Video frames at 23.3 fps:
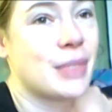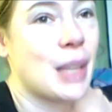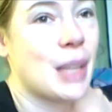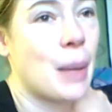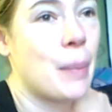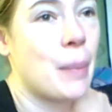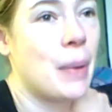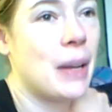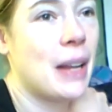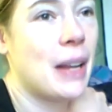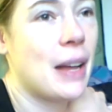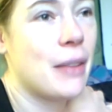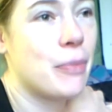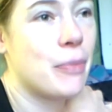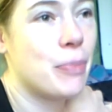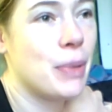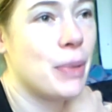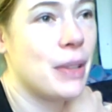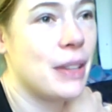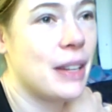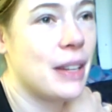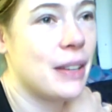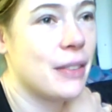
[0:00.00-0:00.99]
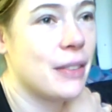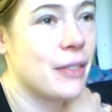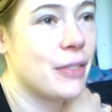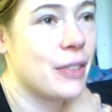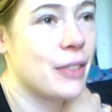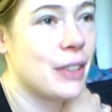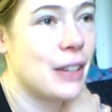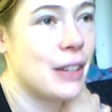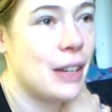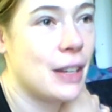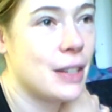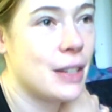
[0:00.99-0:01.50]
But I've been that for
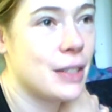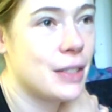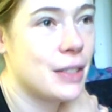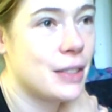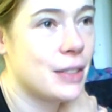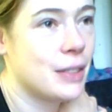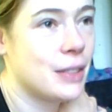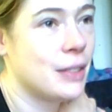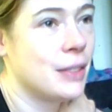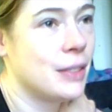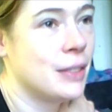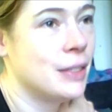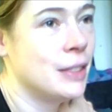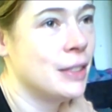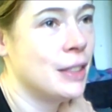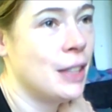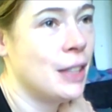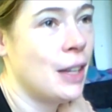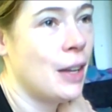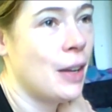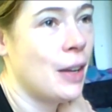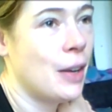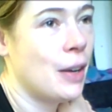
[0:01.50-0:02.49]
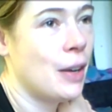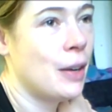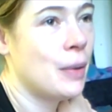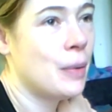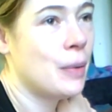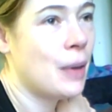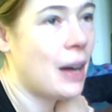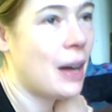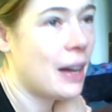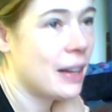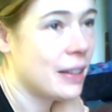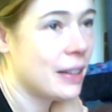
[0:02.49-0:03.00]
the last
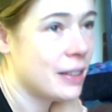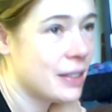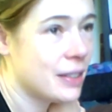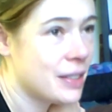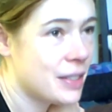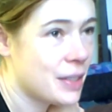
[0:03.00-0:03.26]
while,